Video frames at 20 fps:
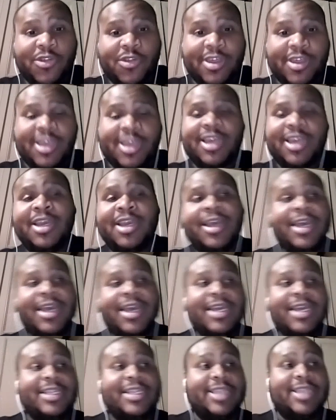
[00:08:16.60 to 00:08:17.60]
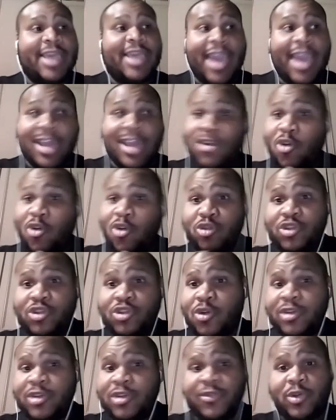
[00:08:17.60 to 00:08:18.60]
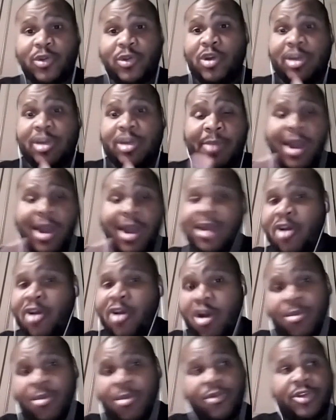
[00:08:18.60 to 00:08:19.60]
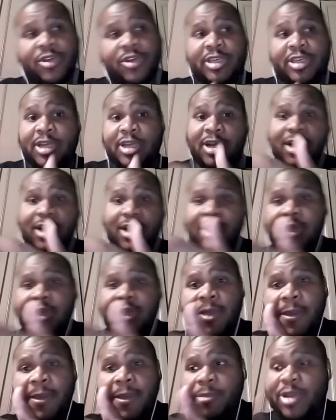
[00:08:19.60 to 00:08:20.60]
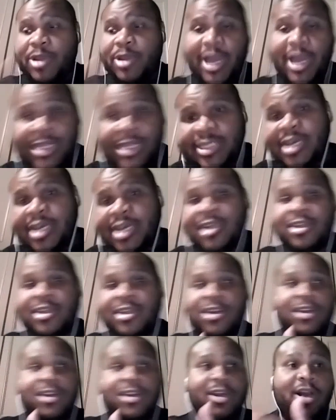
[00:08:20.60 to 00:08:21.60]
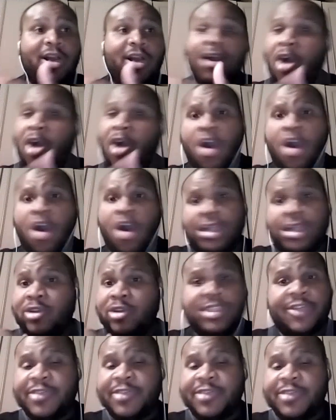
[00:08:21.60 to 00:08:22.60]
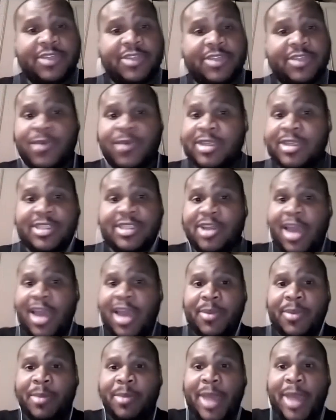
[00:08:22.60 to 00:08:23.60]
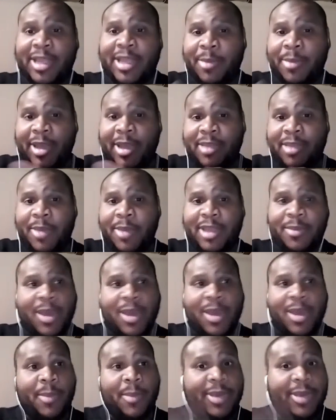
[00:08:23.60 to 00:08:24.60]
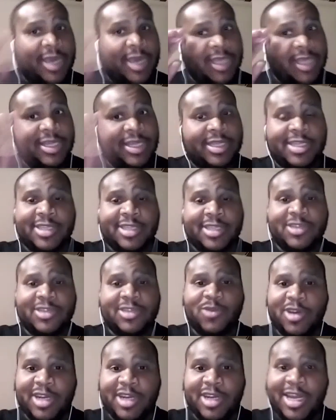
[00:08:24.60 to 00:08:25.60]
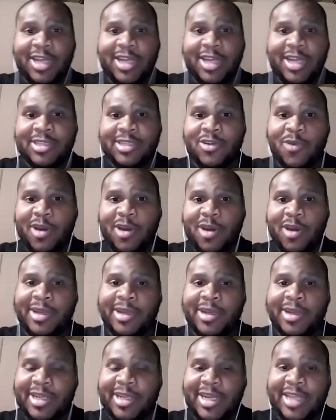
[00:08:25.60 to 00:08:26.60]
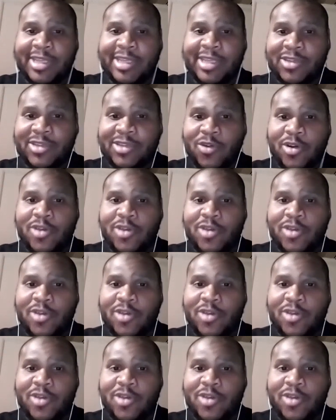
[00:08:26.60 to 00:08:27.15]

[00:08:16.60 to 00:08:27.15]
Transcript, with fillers: thing. They yeah. had the whole George Floyd, Ahmaud Arbery, uh, Breonna Taylor, all of those different situations start happening back to back to back to back. But hey, look, take this twelve hundred dollars. Don't worry about none of that that's going